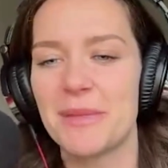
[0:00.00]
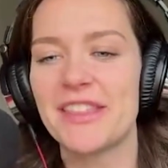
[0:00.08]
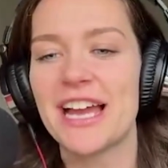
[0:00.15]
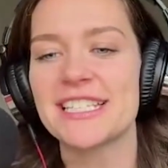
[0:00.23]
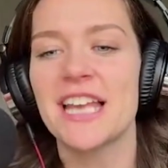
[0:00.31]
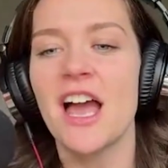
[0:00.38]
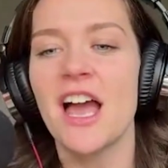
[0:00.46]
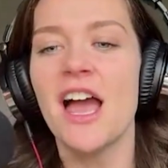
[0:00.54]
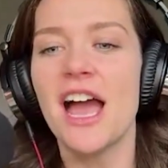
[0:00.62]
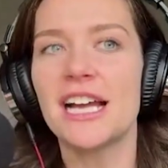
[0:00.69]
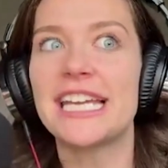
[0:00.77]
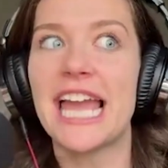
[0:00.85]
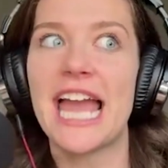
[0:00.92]
And that's
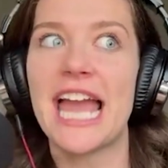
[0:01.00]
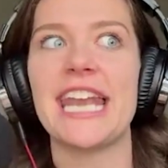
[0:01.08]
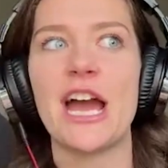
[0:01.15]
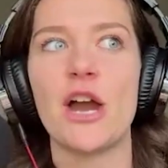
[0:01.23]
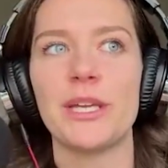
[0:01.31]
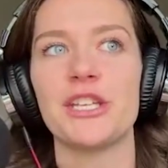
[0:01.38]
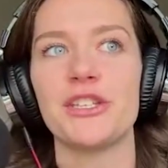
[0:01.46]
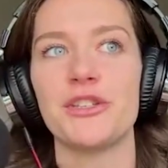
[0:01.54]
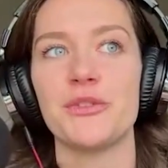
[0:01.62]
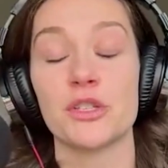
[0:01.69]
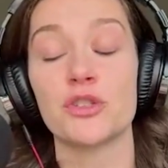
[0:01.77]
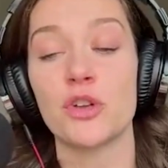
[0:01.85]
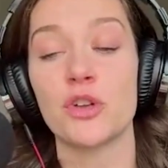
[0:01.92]
again how we can
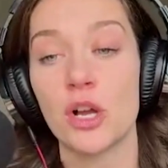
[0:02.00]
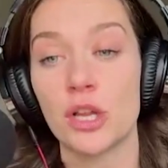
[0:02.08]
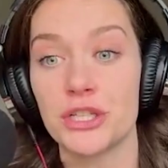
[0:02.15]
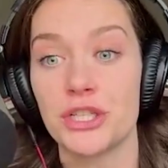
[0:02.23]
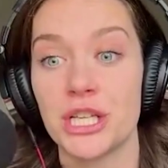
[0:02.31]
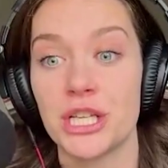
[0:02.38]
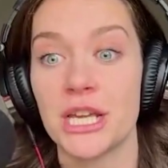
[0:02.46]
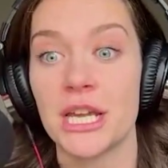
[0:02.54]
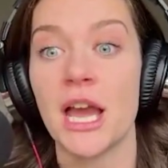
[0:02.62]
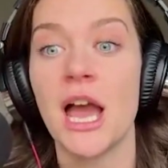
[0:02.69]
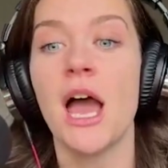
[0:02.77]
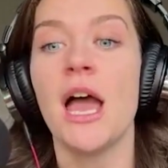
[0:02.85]
use astrology